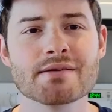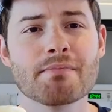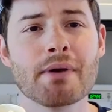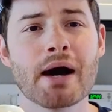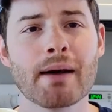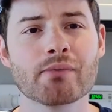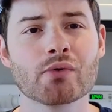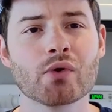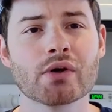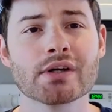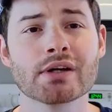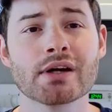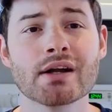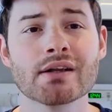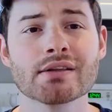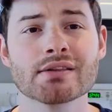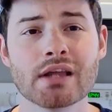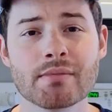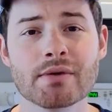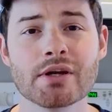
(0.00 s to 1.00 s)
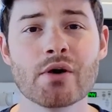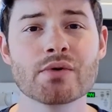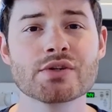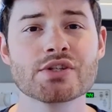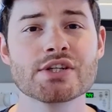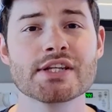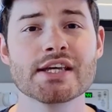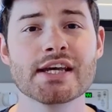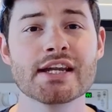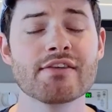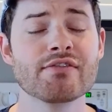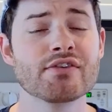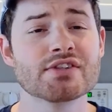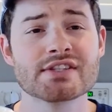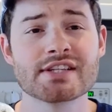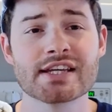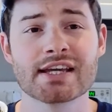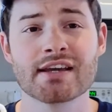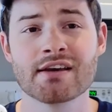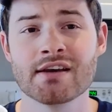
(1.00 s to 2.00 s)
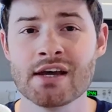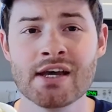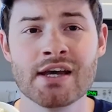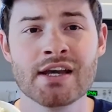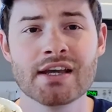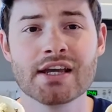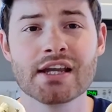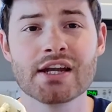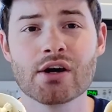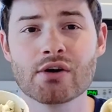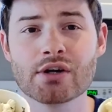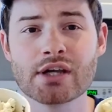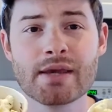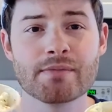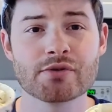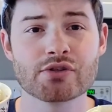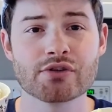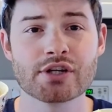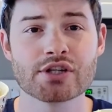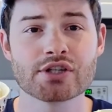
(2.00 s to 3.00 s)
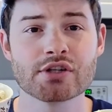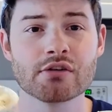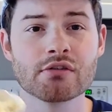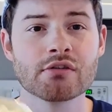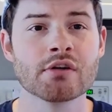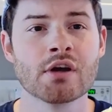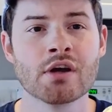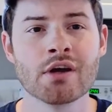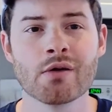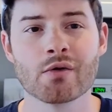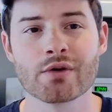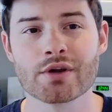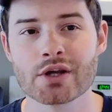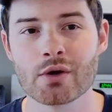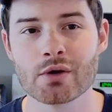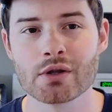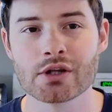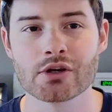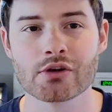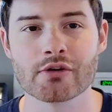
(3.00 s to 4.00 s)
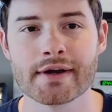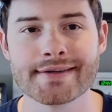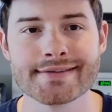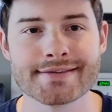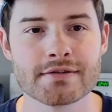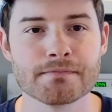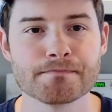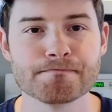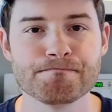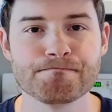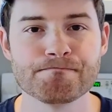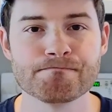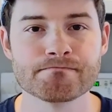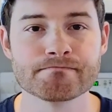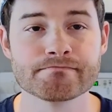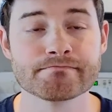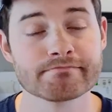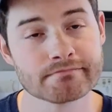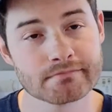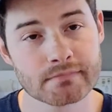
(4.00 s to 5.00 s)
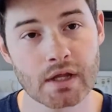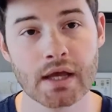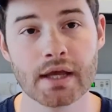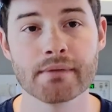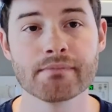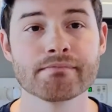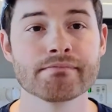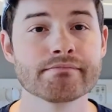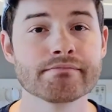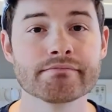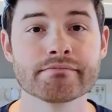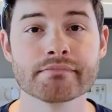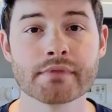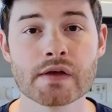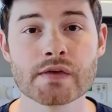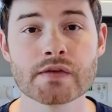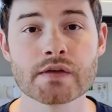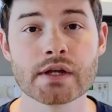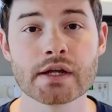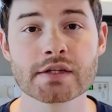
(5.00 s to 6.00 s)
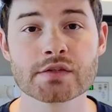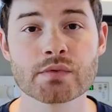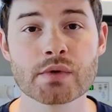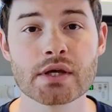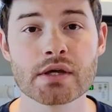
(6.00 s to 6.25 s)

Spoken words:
some popcorn. Let me know what you did. If you stick, keep it traditional, or you go a little crazy. And see you next